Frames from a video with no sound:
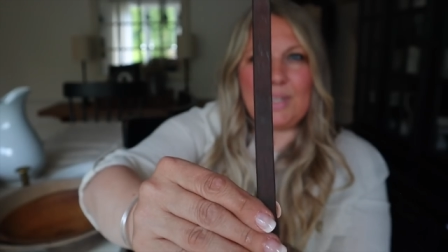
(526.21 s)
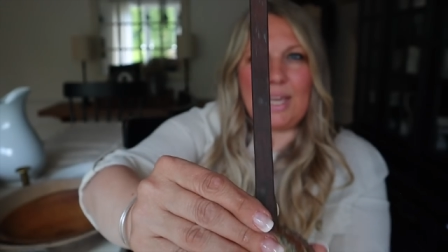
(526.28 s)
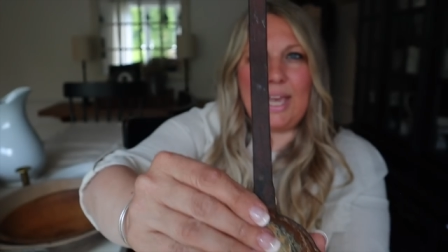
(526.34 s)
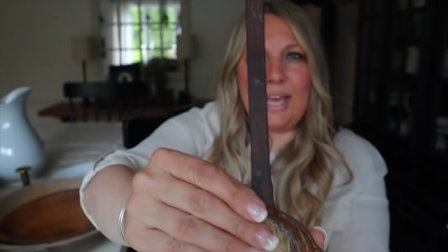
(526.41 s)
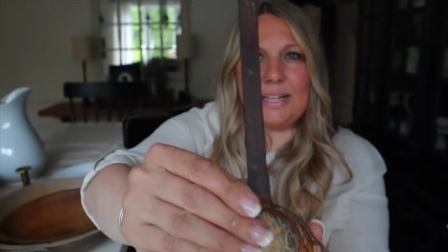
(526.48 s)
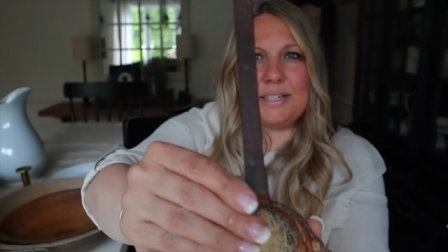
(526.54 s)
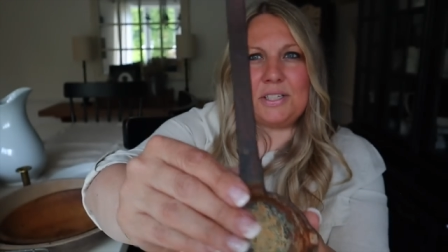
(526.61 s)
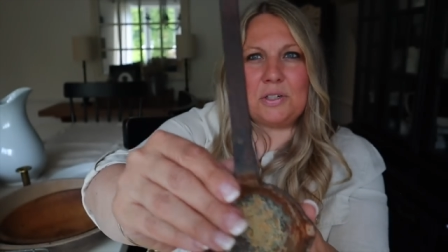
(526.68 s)

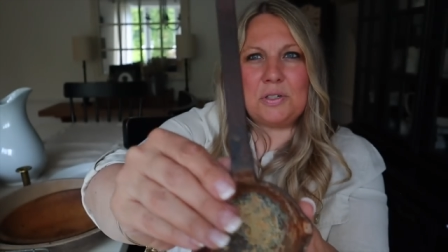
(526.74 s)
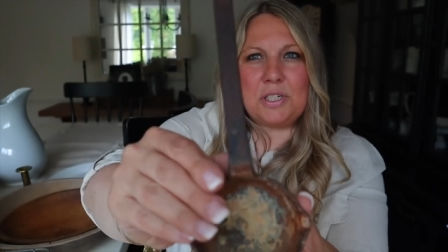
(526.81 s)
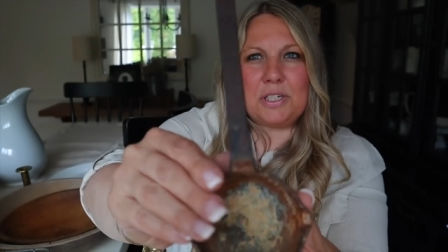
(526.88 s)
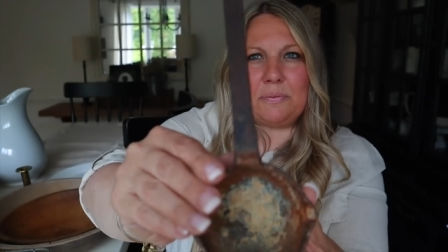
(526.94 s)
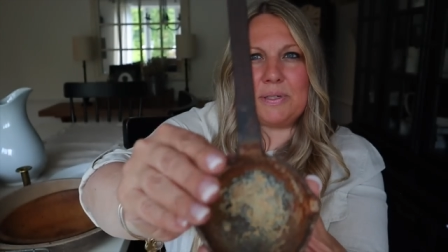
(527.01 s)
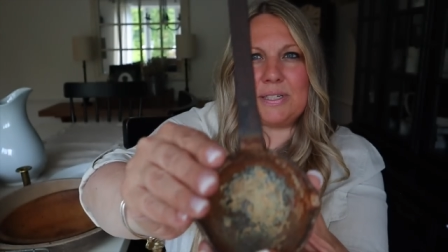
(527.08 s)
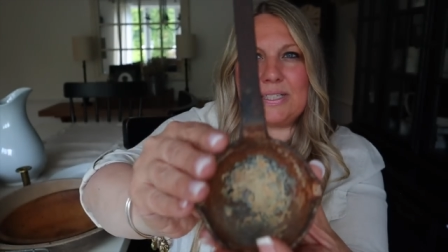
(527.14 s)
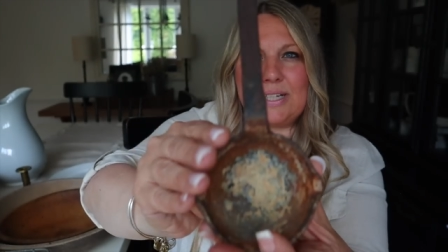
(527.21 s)
And so she
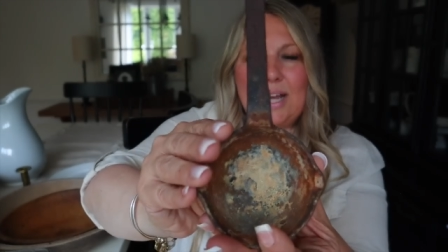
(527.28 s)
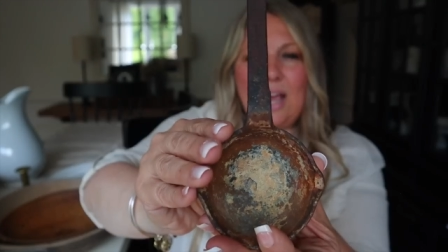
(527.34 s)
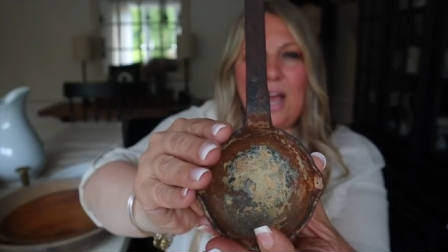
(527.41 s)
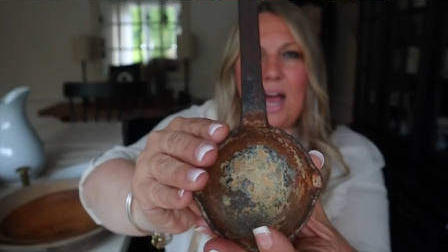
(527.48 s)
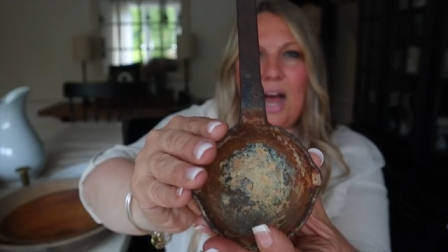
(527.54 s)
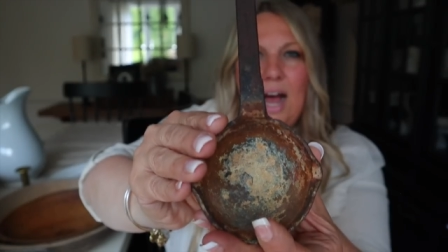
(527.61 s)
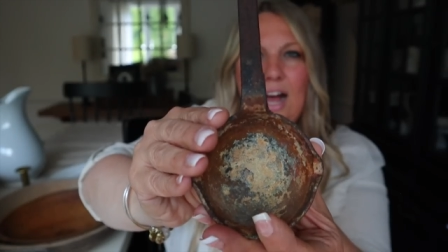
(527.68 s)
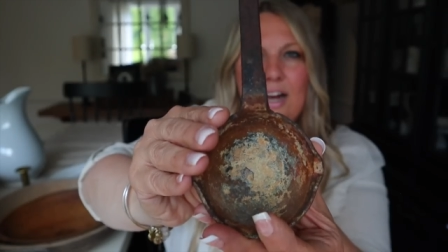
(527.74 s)
was
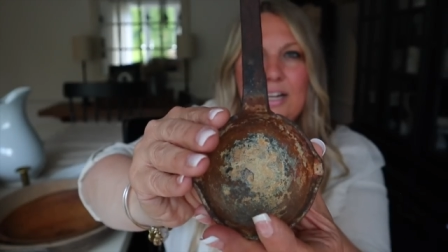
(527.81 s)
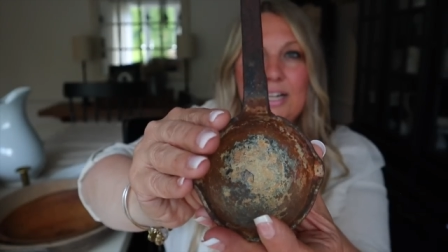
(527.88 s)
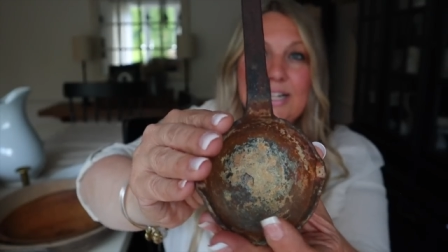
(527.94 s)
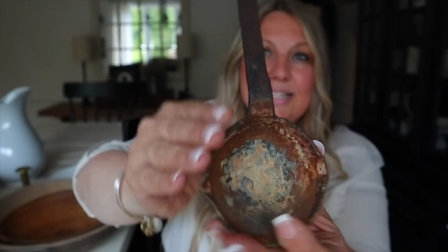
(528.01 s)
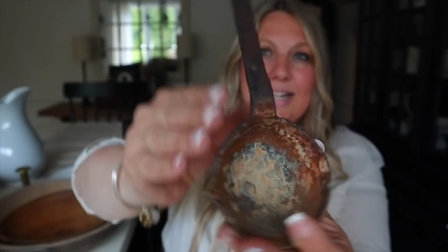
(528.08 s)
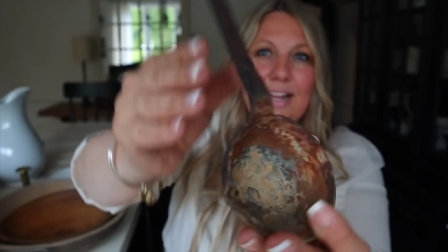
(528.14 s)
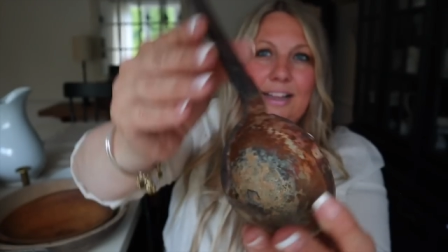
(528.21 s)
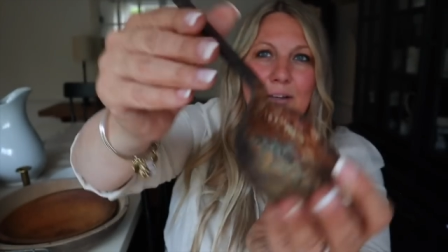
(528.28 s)
um, gonna
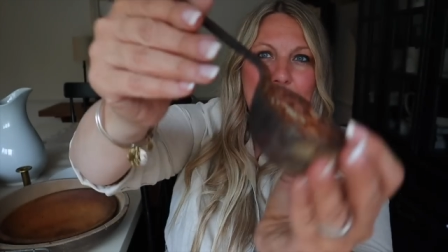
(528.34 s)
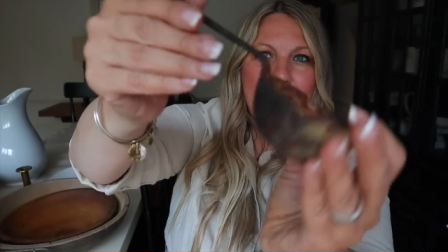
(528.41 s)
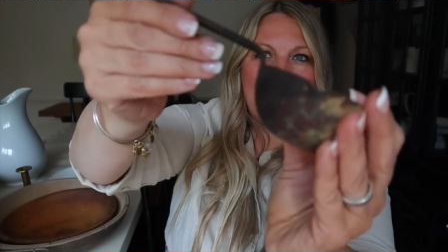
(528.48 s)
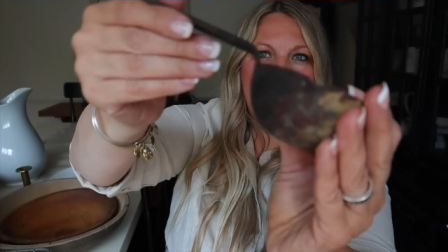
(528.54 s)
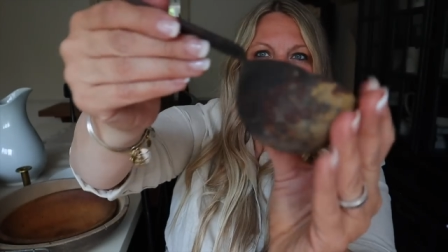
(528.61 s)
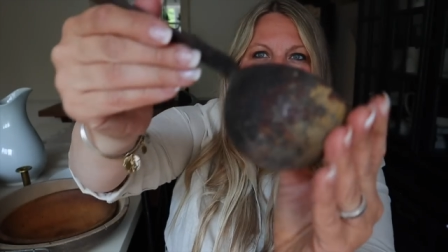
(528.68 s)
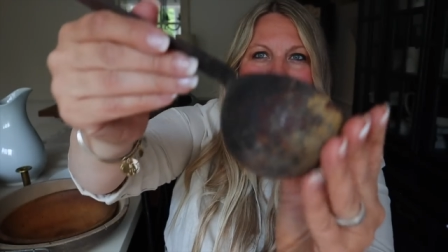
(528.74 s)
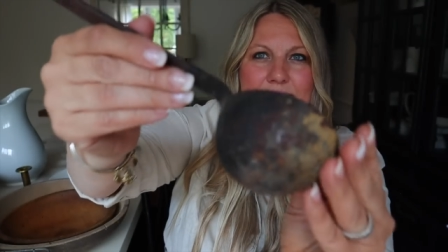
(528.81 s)
sell it, but
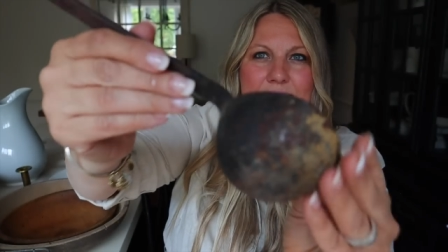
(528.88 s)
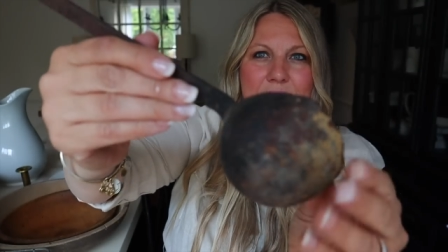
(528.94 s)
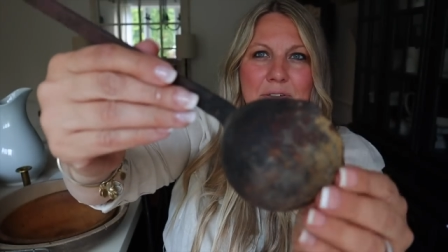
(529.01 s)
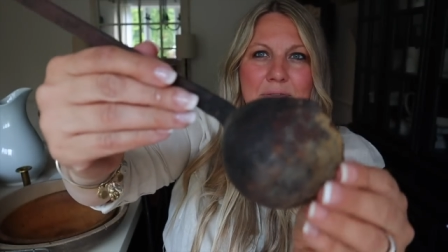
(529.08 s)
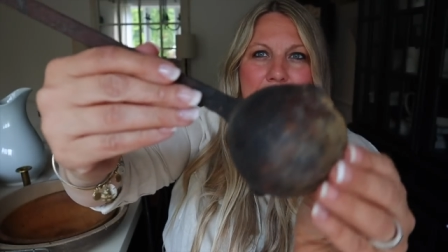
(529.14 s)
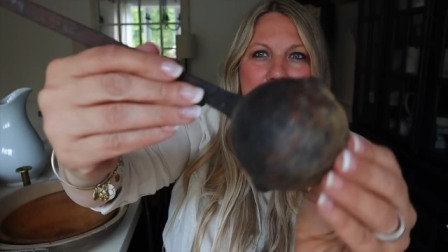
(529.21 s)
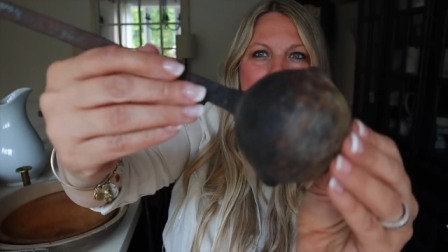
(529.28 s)
wanted to know if I